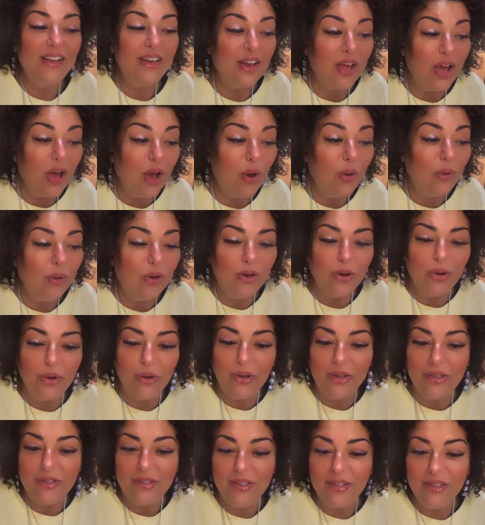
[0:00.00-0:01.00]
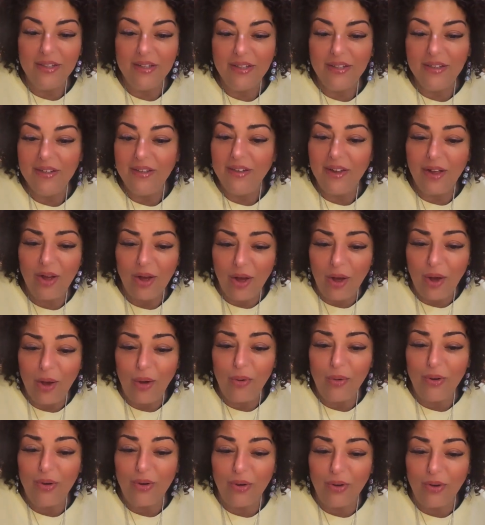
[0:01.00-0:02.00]
No, good.
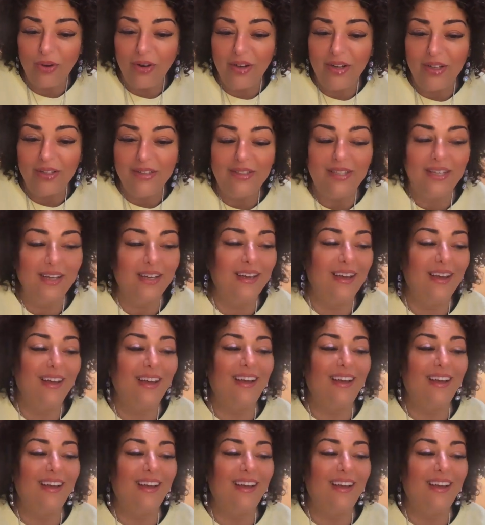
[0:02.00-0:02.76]
No, good.